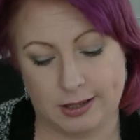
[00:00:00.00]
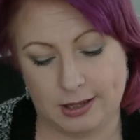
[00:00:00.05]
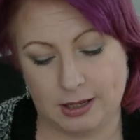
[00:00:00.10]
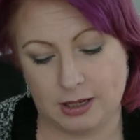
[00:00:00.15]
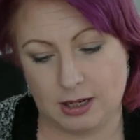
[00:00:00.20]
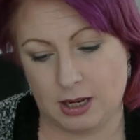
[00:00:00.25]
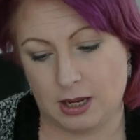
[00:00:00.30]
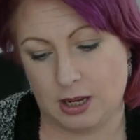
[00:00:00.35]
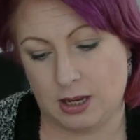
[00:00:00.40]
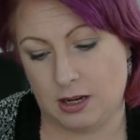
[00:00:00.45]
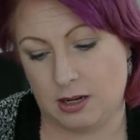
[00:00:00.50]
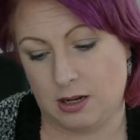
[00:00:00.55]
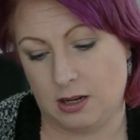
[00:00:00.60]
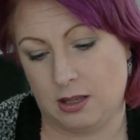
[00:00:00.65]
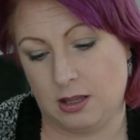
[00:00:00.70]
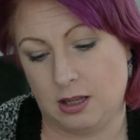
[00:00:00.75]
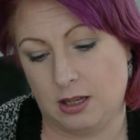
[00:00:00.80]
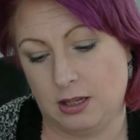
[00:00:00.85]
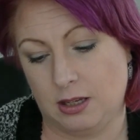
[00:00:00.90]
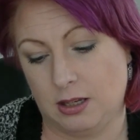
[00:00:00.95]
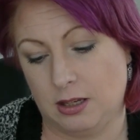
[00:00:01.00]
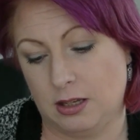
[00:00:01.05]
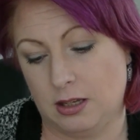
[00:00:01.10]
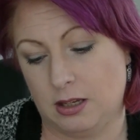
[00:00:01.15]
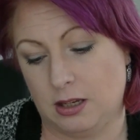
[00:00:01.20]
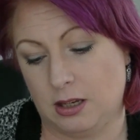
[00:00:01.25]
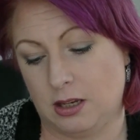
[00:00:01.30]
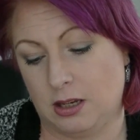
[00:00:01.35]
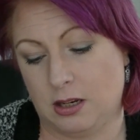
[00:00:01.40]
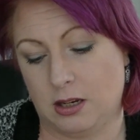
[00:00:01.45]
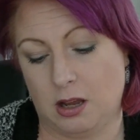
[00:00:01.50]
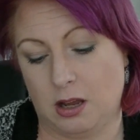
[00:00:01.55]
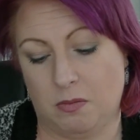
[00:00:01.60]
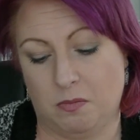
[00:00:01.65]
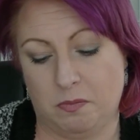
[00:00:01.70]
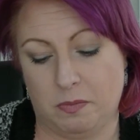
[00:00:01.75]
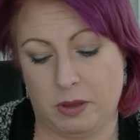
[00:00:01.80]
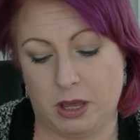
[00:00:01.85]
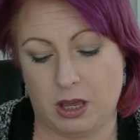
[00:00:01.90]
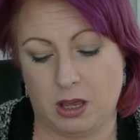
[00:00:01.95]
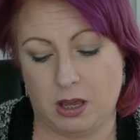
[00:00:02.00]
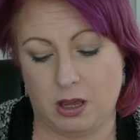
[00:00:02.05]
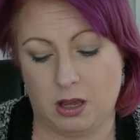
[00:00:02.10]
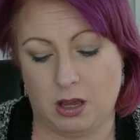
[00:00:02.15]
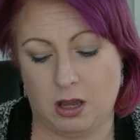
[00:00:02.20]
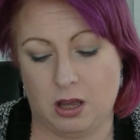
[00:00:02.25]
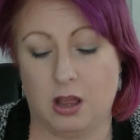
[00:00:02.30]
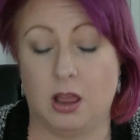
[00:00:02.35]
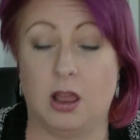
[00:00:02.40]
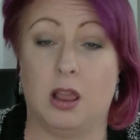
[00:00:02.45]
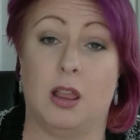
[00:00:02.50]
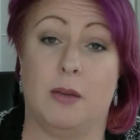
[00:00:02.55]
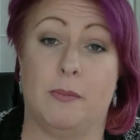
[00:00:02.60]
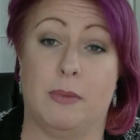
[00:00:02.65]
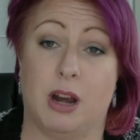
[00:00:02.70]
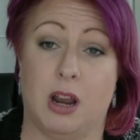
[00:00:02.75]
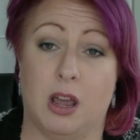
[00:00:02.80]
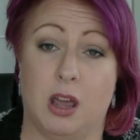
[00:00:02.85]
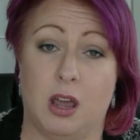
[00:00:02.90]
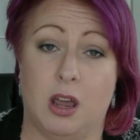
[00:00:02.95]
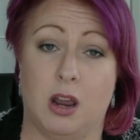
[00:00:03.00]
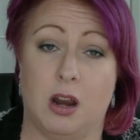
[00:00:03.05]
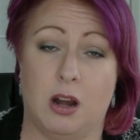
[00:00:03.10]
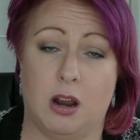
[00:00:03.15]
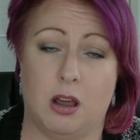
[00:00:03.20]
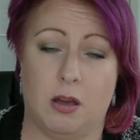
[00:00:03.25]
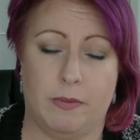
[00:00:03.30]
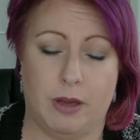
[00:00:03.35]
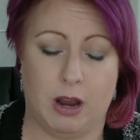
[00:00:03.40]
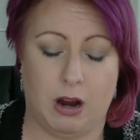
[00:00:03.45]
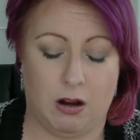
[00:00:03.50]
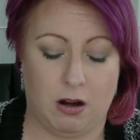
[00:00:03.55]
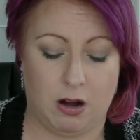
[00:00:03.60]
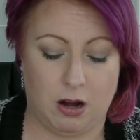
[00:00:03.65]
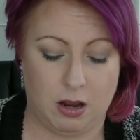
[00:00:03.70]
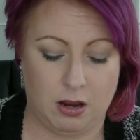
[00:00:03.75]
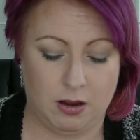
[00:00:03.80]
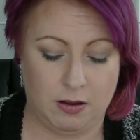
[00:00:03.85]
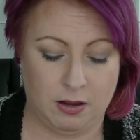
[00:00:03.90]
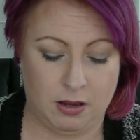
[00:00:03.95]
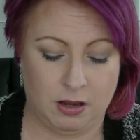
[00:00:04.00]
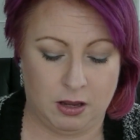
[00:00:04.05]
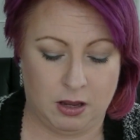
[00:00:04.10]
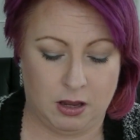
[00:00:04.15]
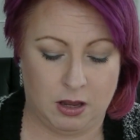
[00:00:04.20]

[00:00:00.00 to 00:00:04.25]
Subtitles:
Stain. This is in pink lemonade, apparently.